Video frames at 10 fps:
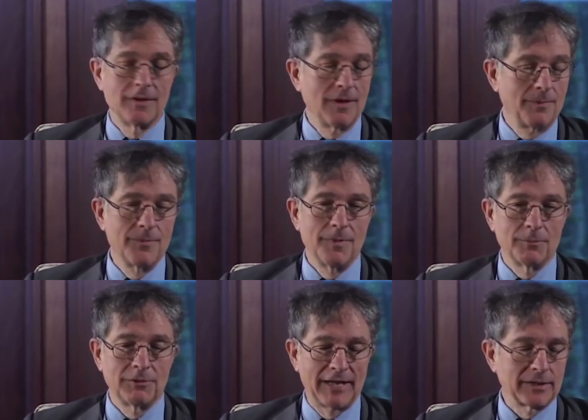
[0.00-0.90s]
um,
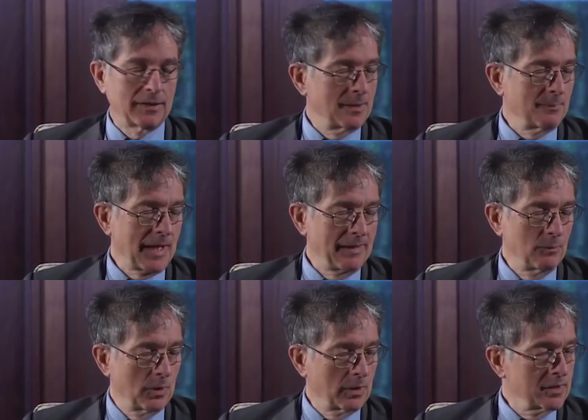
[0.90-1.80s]
practical applied work.